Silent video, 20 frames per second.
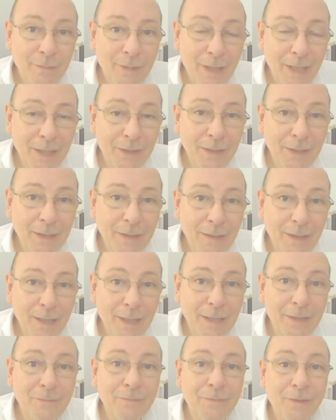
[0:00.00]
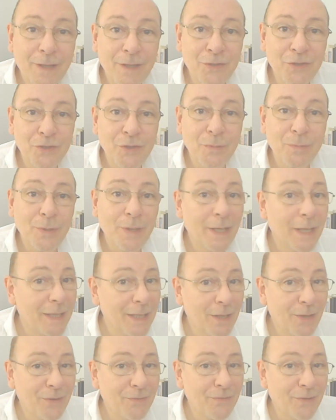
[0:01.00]
A A fellowship and
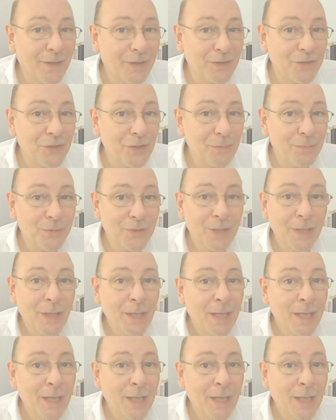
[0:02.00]
other fellowships,